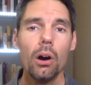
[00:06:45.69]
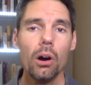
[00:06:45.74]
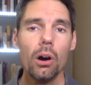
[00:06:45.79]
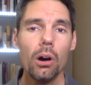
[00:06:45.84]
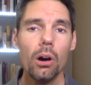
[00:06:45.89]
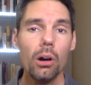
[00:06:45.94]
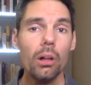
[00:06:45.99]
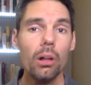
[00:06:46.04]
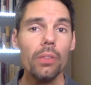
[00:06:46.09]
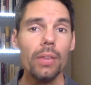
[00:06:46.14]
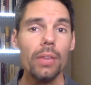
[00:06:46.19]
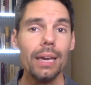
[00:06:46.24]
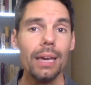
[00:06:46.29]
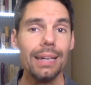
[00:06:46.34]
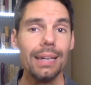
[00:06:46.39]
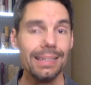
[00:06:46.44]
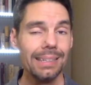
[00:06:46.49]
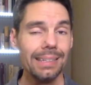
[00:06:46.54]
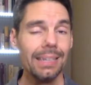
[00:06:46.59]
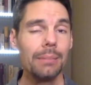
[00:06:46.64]
all that,
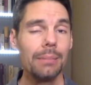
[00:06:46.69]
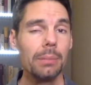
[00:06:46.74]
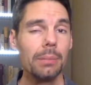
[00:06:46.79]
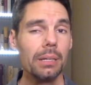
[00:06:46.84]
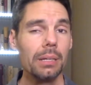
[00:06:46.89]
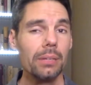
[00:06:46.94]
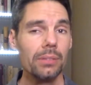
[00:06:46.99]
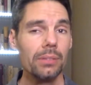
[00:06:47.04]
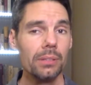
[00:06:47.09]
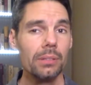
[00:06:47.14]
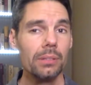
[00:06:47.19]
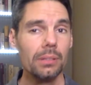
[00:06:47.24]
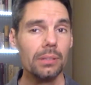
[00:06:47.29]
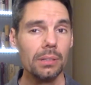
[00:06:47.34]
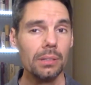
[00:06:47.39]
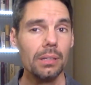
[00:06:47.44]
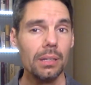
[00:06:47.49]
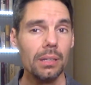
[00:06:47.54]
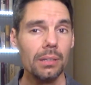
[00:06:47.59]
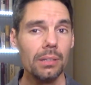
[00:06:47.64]
again, because in
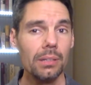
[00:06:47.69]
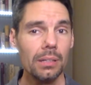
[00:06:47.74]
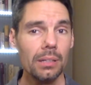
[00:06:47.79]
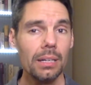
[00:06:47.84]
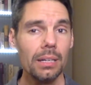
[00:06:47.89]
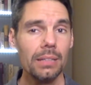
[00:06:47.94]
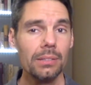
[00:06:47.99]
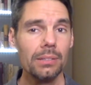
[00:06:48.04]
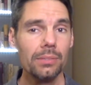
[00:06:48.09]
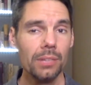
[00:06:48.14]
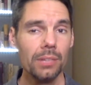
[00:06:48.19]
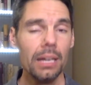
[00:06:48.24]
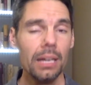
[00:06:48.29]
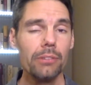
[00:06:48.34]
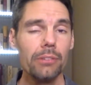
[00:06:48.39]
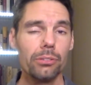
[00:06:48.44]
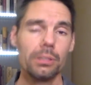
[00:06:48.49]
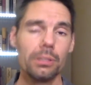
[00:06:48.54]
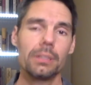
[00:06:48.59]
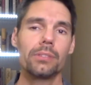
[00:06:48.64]
the lights of
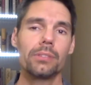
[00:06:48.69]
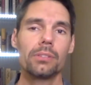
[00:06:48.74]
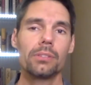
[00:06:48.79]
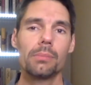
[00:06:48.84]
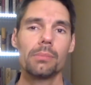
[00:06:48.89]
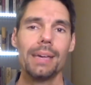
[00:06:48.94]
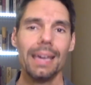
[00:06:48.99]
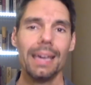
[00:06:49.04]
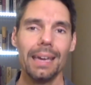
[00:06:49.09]
naturalism,